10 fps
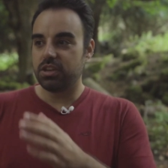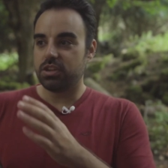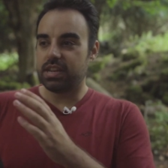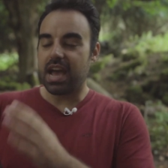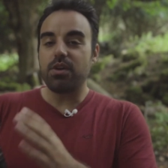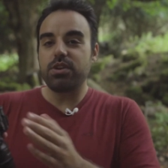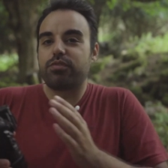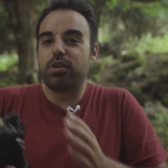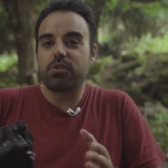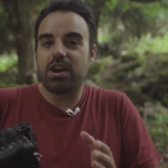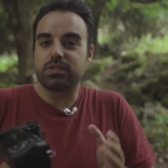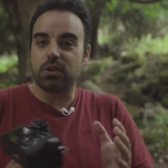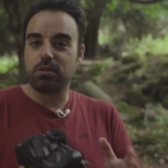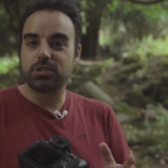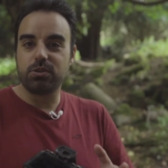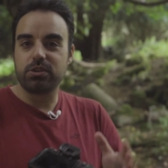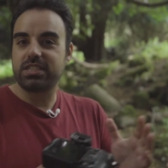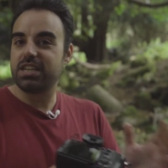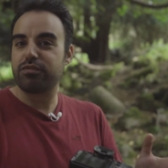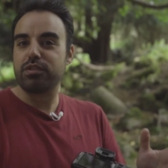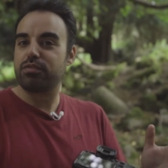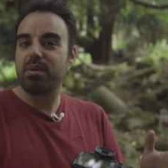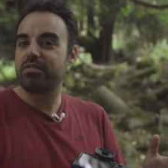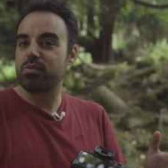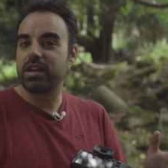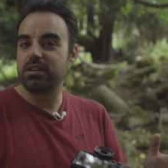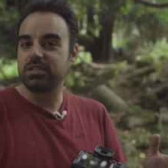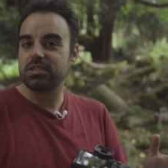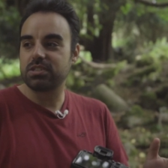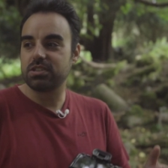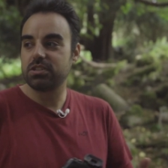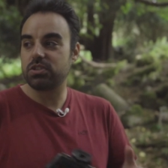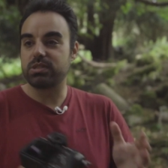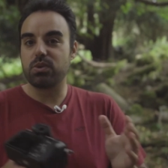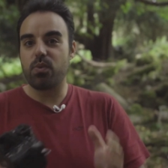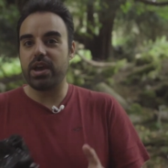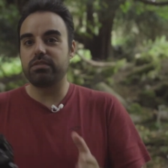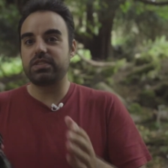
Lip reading: now your photographs also look different from everyone else's. So it's a way of